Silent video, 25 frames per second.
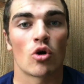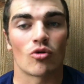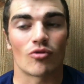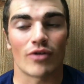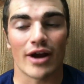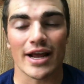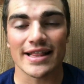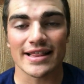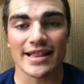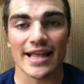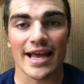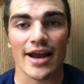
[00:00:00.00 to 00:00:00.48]

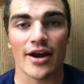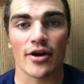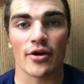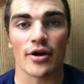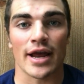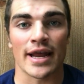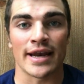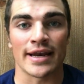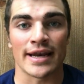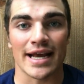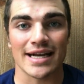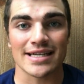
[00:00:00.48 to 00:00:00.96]
right
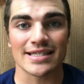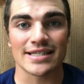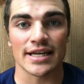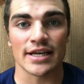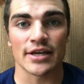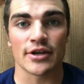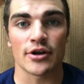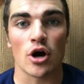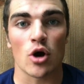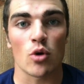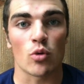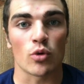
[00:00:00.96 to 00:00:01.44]
there and next
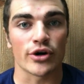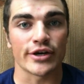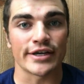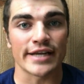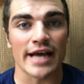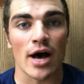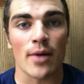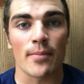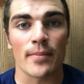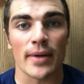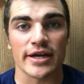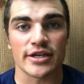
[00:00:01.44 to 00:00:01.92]
thing you know, we're
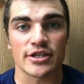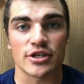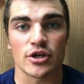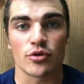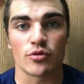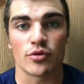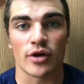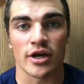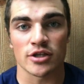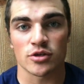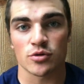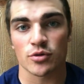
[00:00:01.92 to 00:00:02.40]
down by
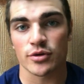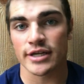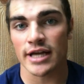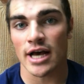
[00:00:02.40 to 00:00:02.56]
two runs,